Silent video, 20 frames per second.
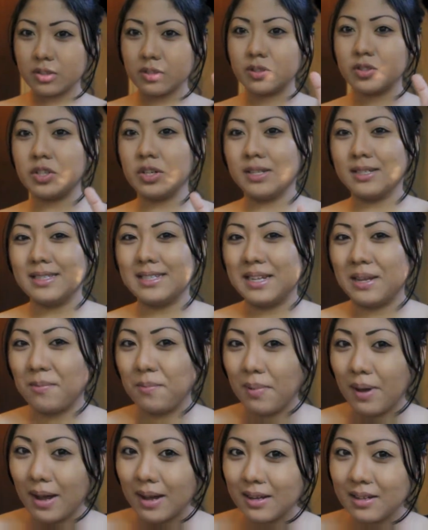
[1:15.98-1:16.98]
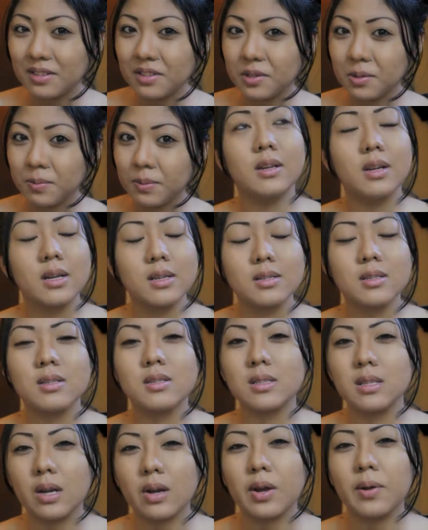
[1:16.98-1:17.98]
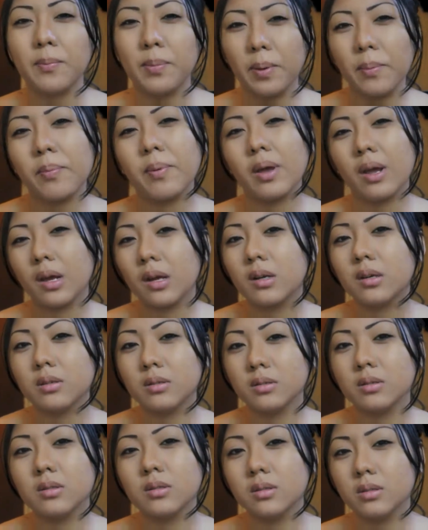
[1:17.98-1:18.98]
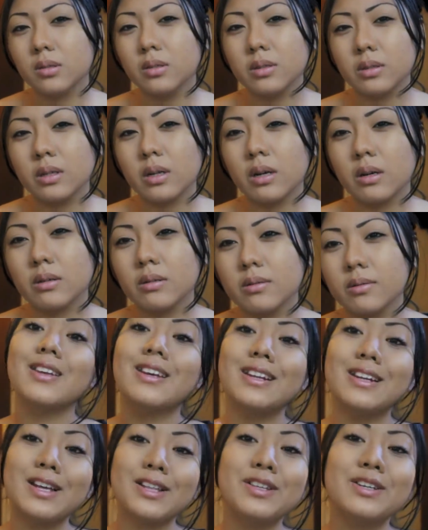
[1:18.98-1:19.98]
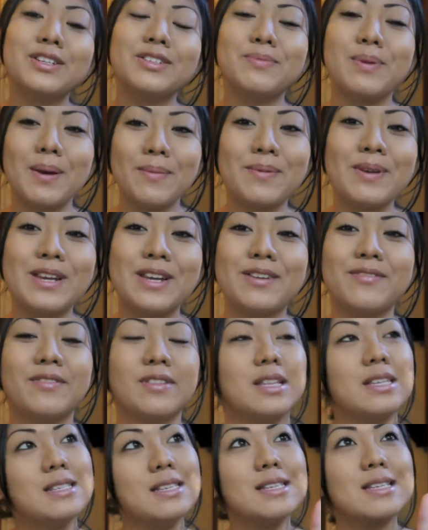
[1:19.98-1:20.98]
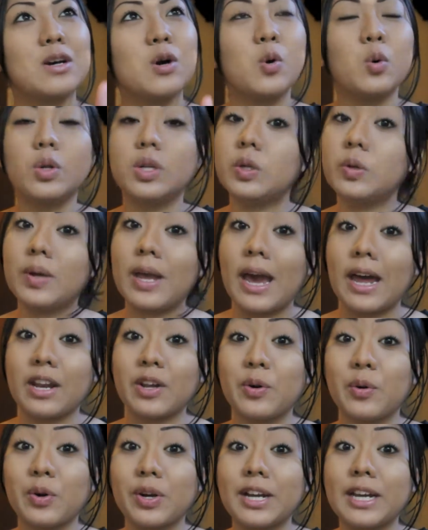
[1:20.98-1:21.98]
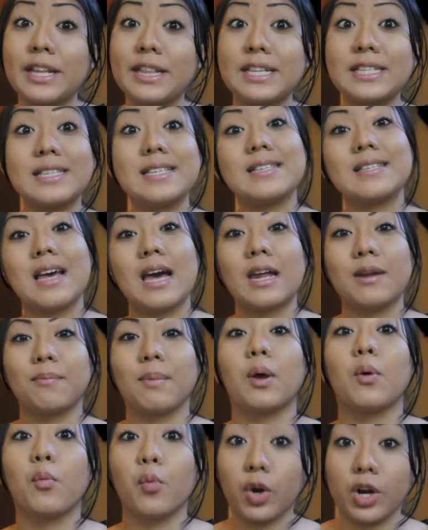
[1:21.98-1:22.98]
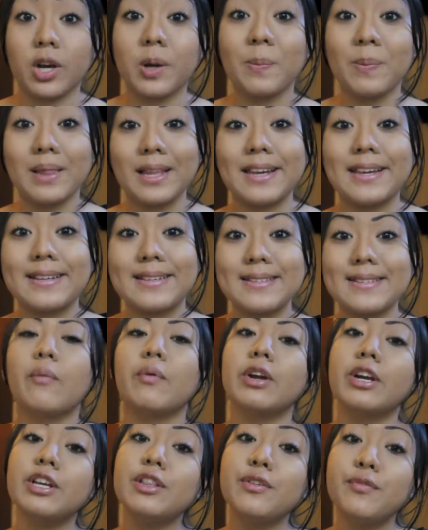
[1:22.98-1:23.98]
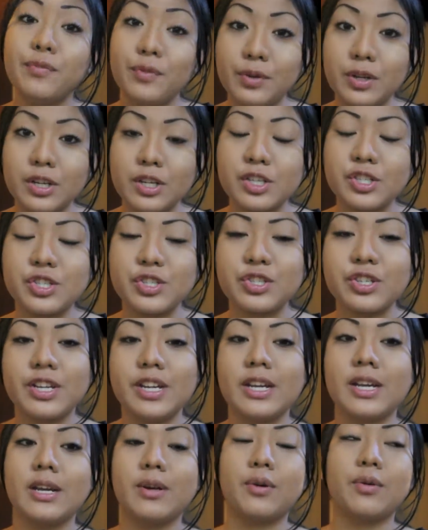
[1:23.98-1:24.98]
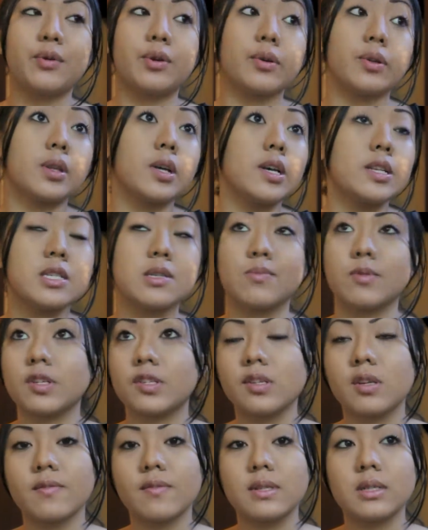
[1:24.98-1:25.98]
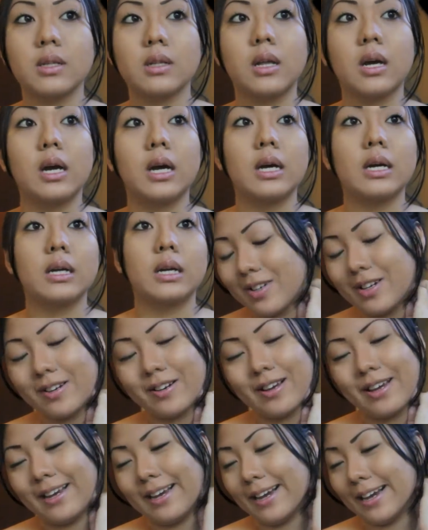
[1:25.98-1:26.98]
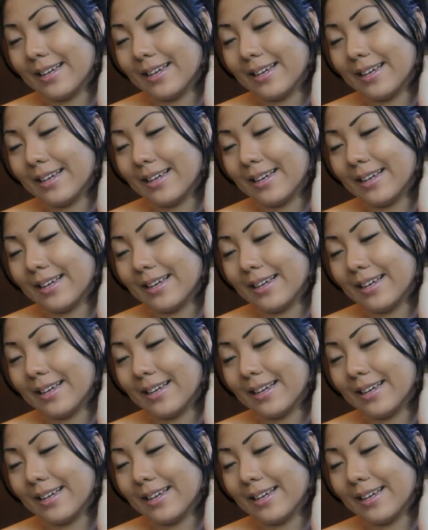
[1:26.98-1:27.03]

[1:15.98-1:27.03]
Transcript: Should I stay back a little? Unnecessary bipping, you know. Another pet peeve, this is a whole new category. This is at my workplace. I work in the food industry, work with customer service a lot. Okay